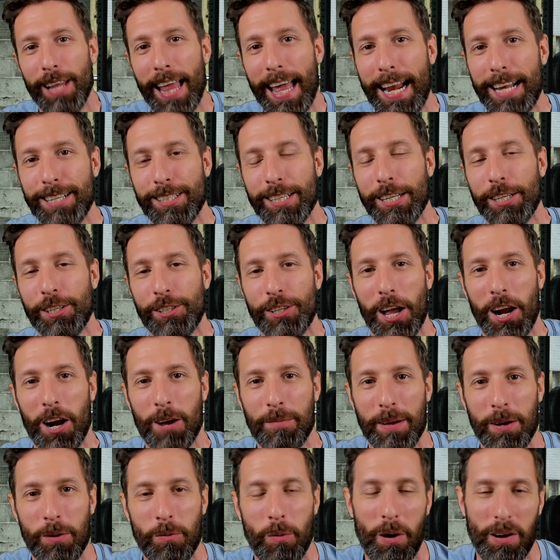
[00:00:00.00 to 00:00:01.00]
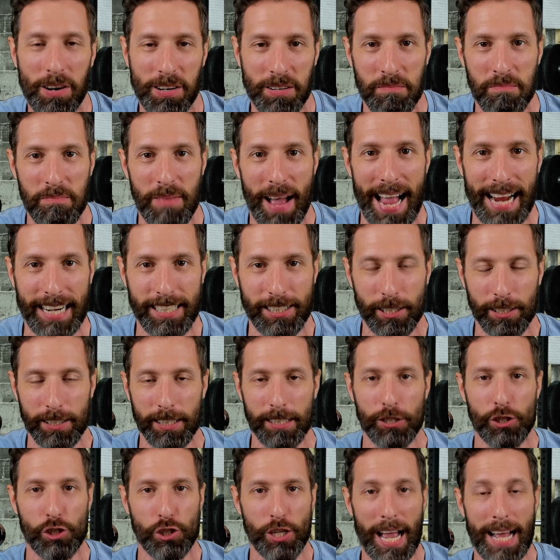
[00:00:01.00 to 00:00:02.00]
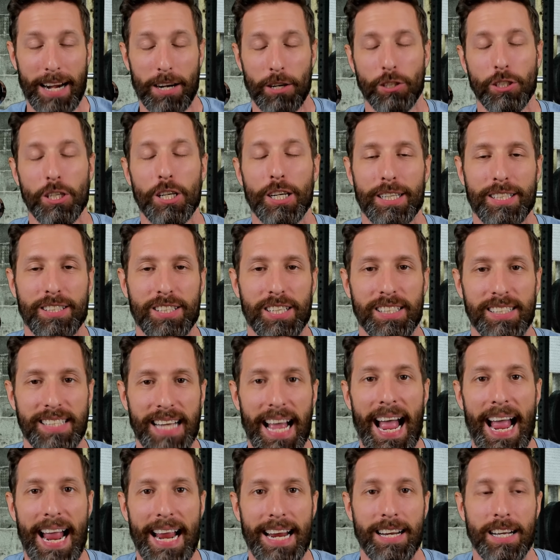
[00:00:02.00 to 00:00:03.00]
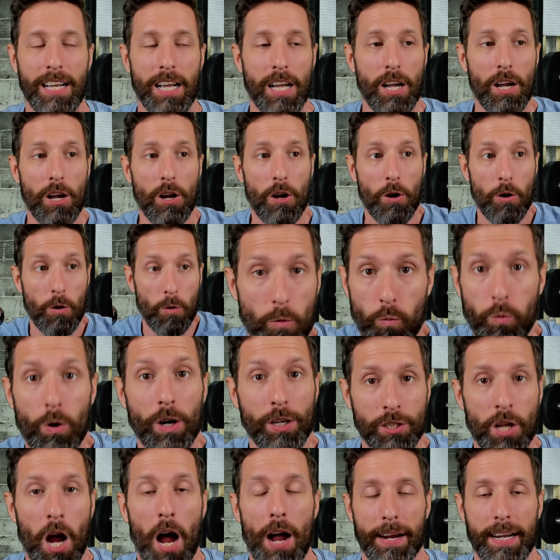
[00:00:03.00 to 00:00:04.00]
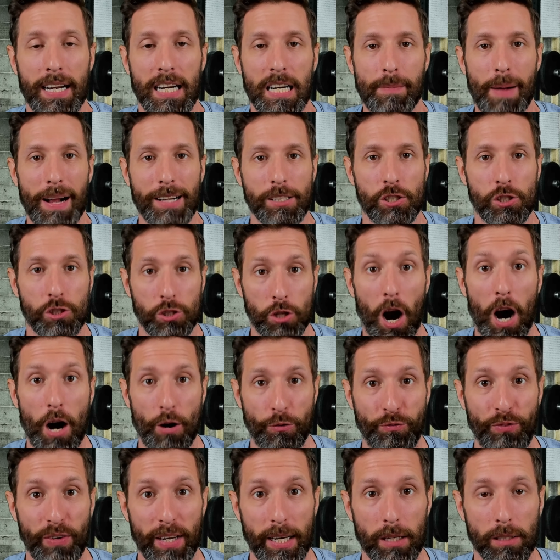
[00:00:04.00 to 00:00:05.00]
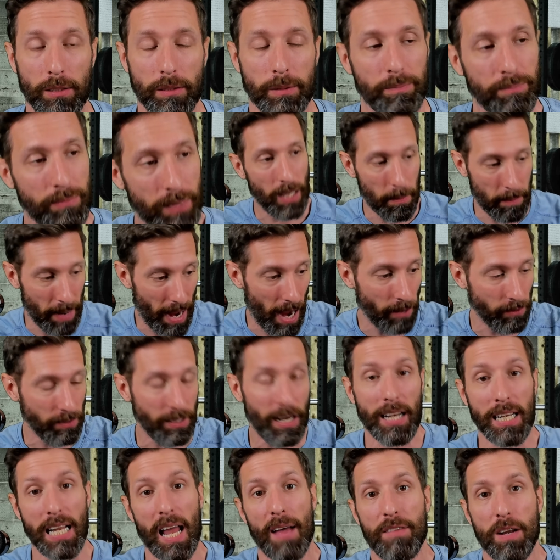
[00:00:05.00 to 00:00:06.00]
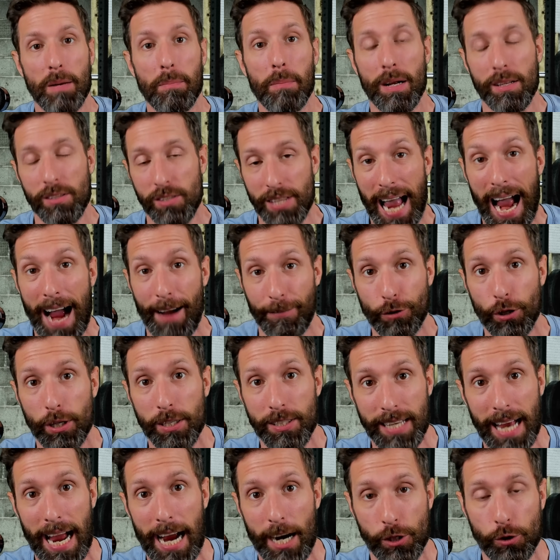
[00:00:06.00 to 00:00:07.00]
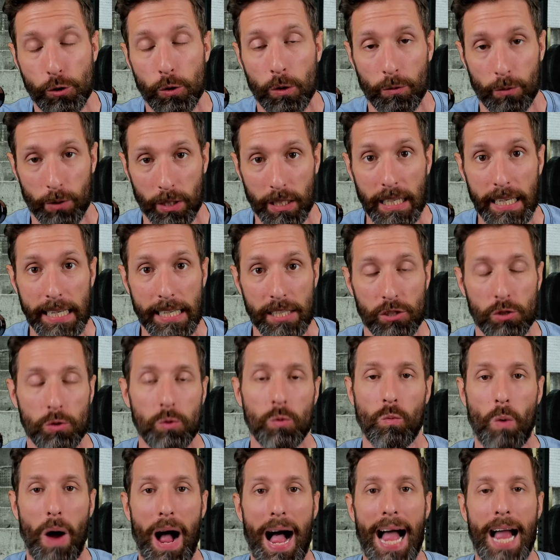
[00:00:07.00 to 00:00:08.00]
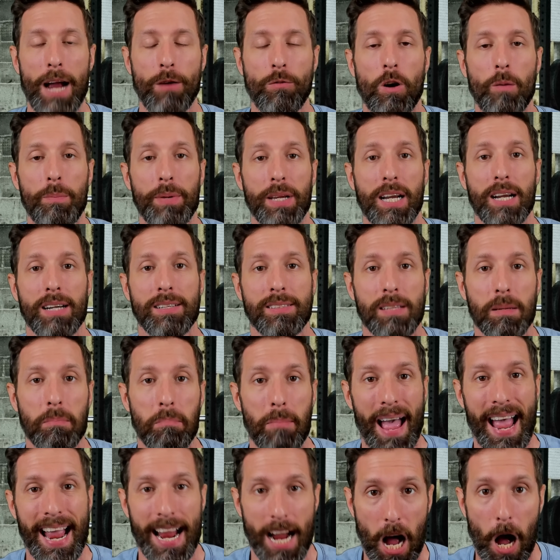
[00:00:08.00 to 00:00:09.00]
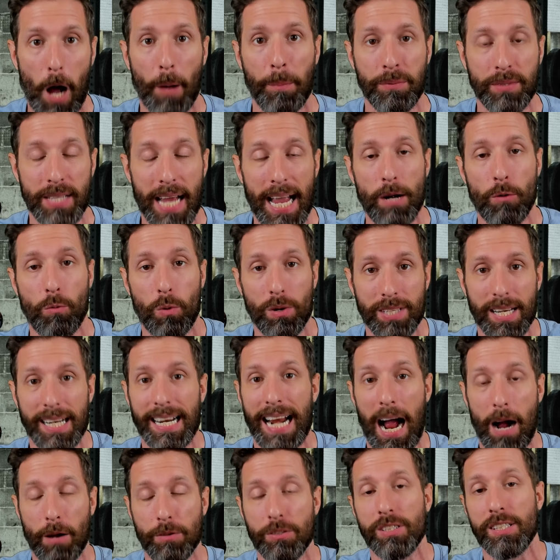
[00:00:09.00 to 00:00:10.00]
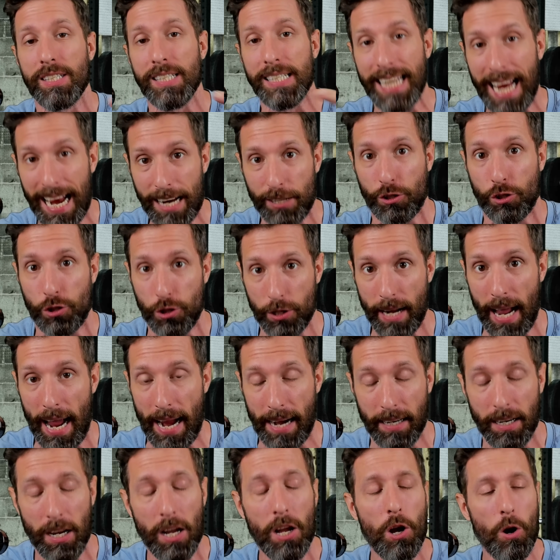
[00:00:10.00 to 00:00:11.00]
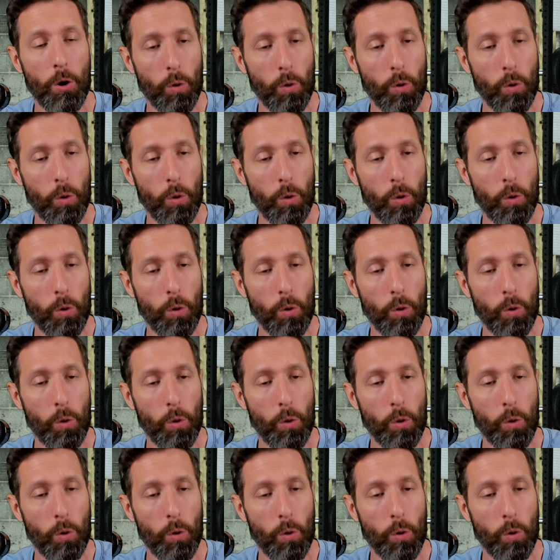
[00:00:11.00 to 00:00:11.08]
Ladies and gentlemen, welcome back to the channel. Look, today we're talking about Starfield about 11 months after its actual release. Why? Well, because the May update was announced yesterday.